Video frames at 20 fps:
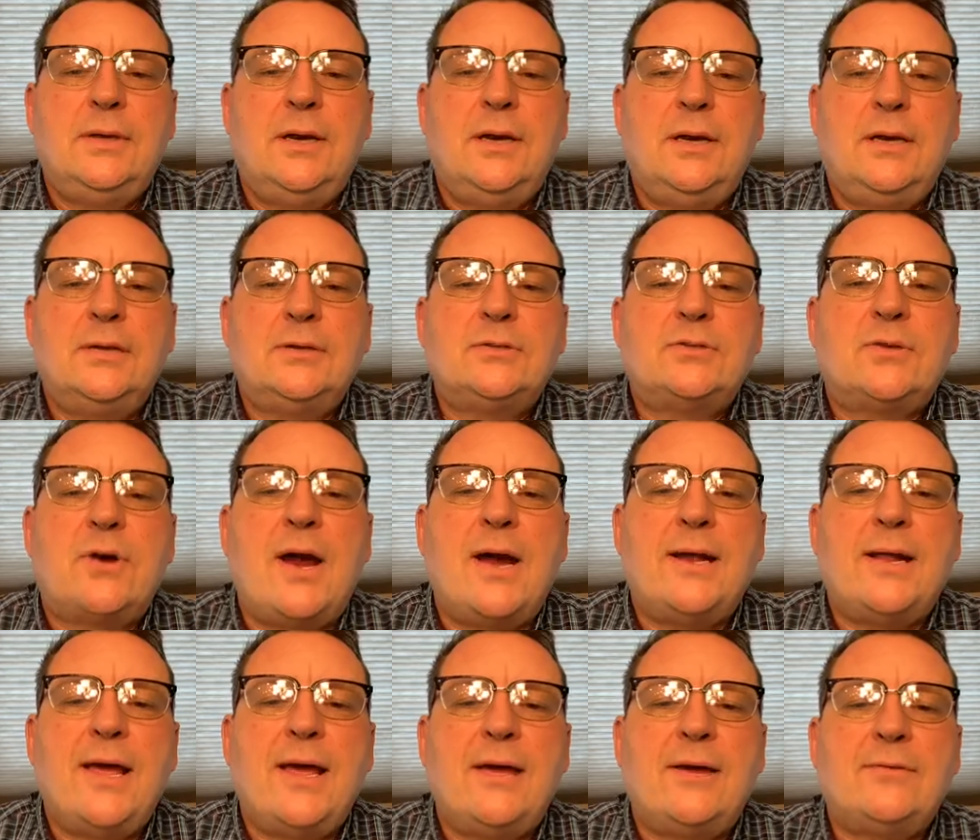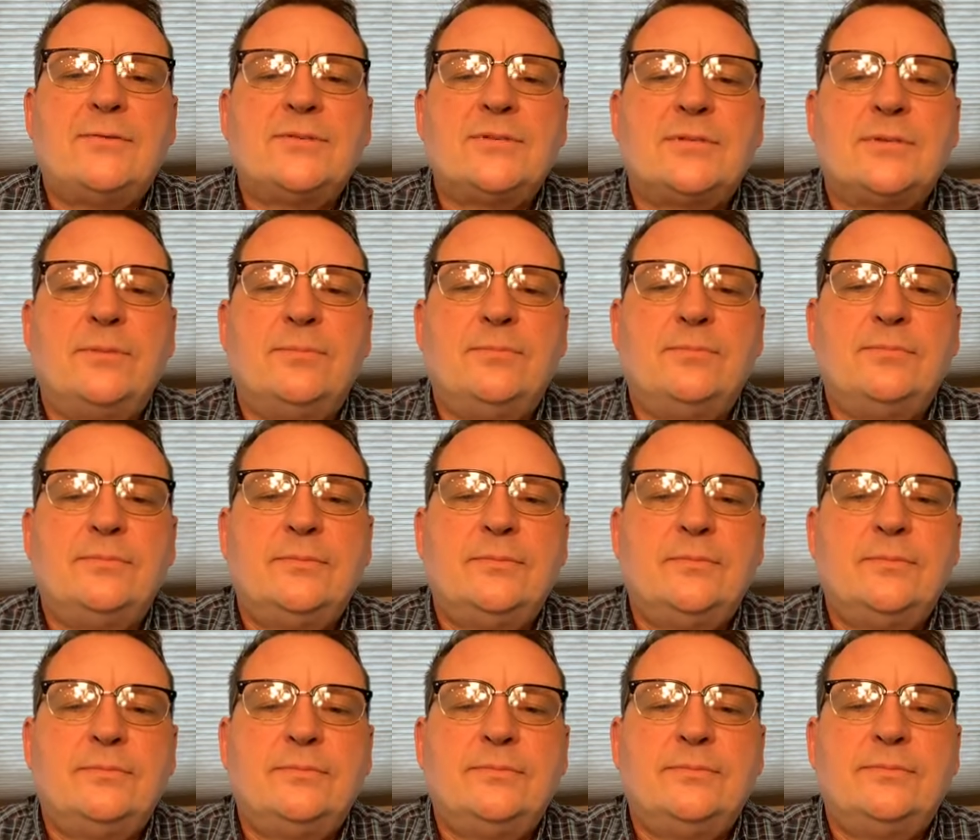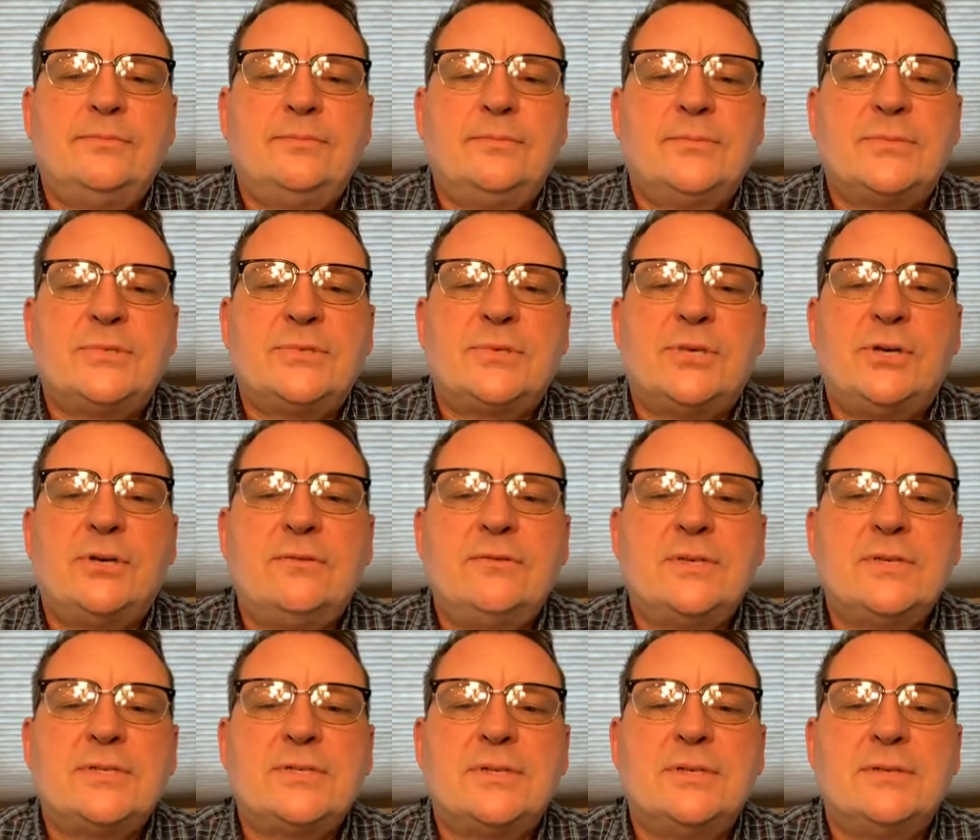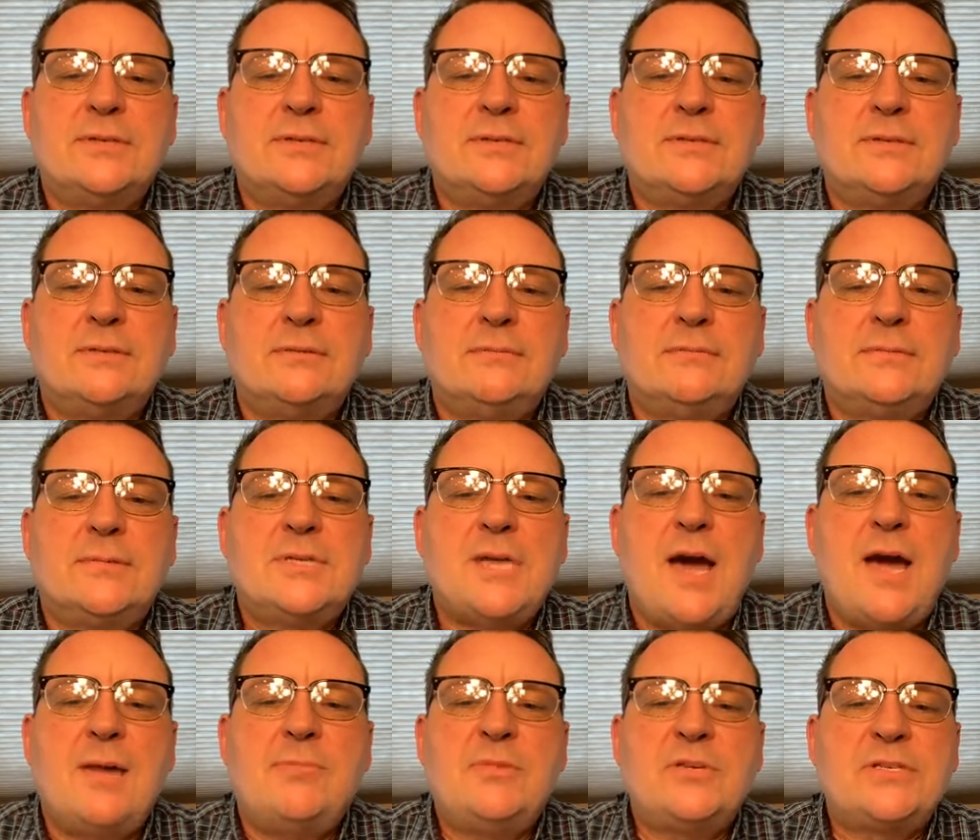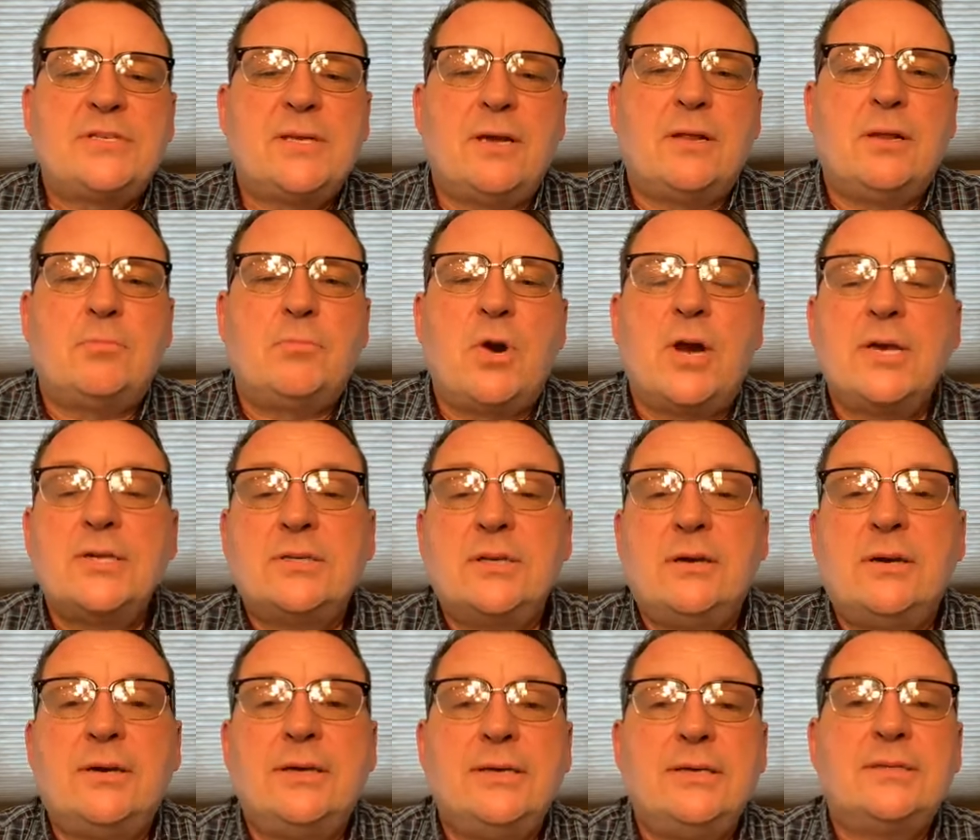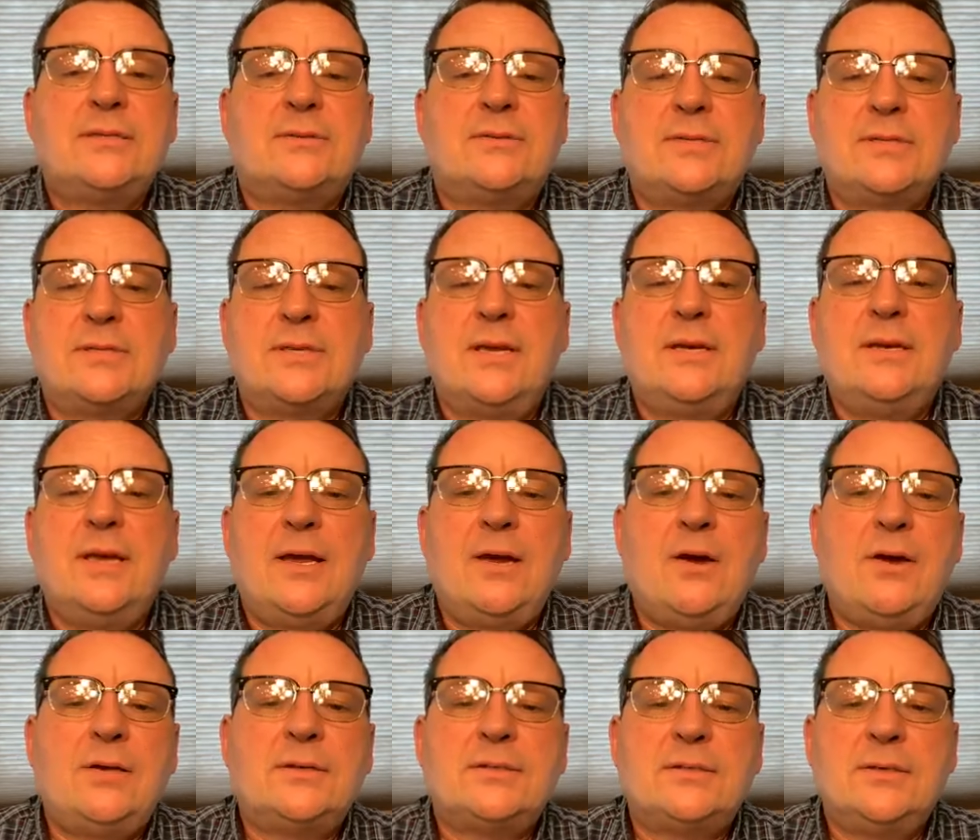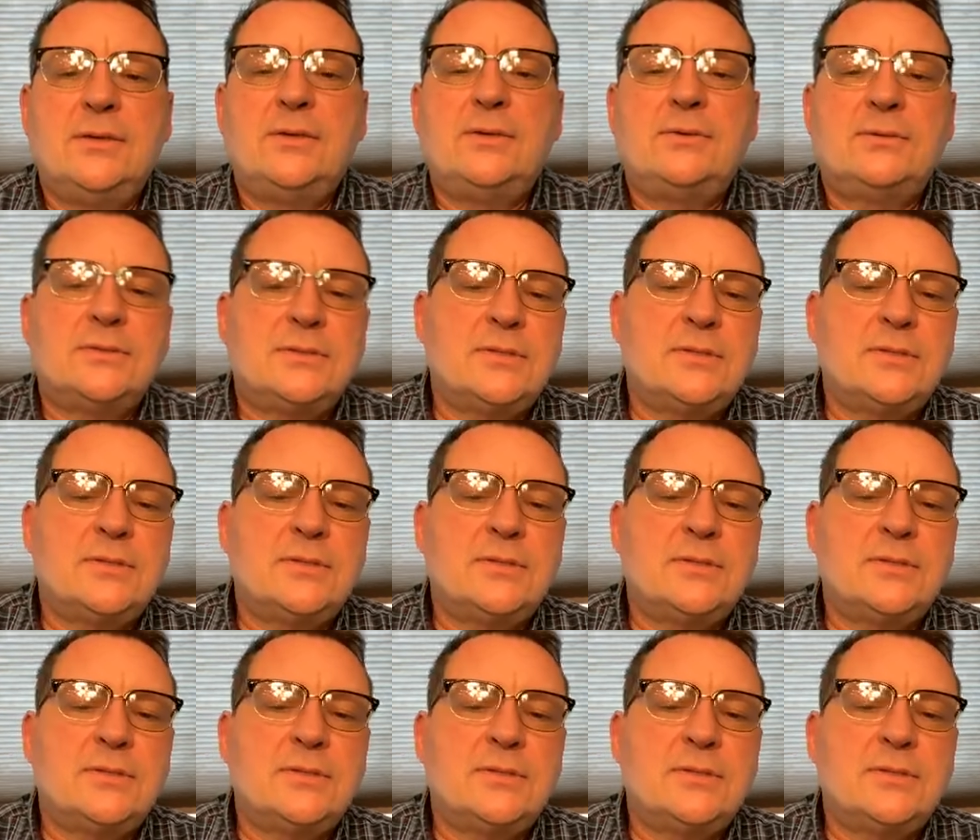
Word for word: uh, try to have some service and time of celebration on Easter Sunday also.